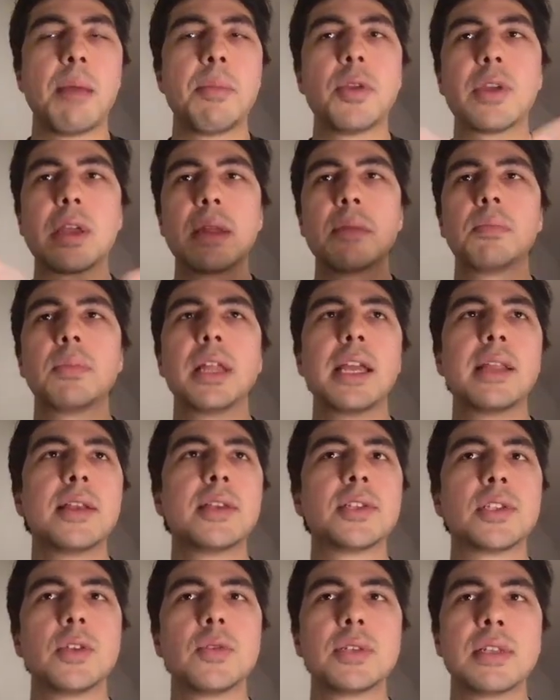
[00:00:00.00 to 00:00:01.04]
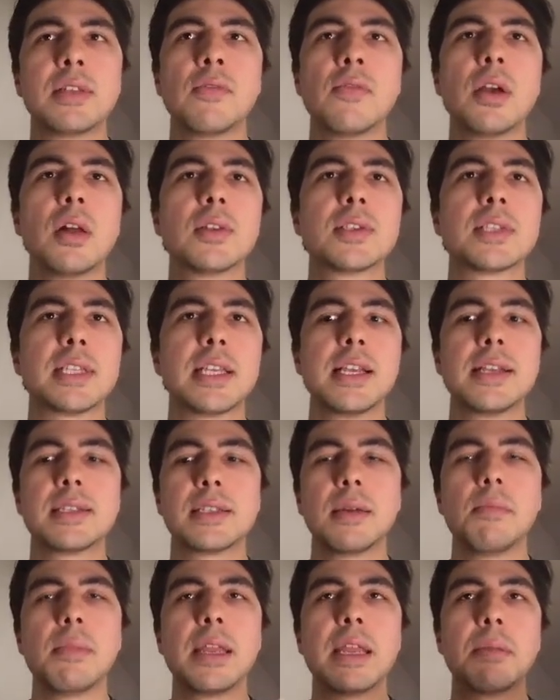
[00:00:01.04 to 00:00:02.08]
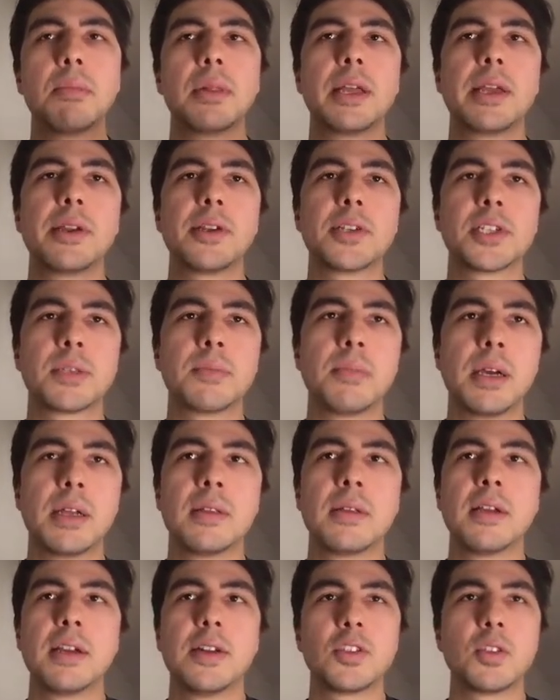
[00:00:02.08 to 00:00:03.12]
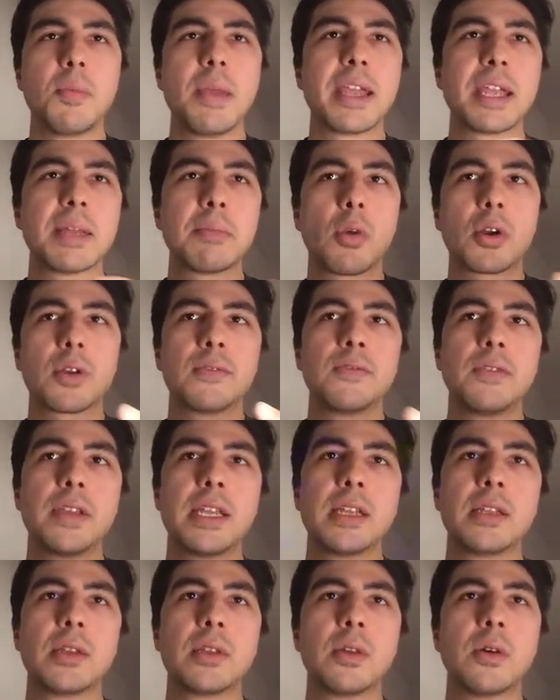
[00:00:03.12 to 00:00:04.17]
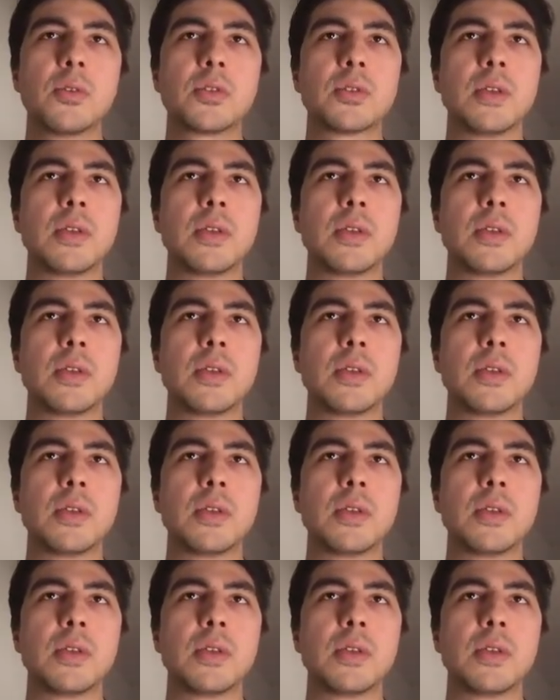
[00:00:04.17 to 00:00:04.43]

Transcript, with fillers: I mean, you can play this using VLC, some media players, but to make it more convenient, you know,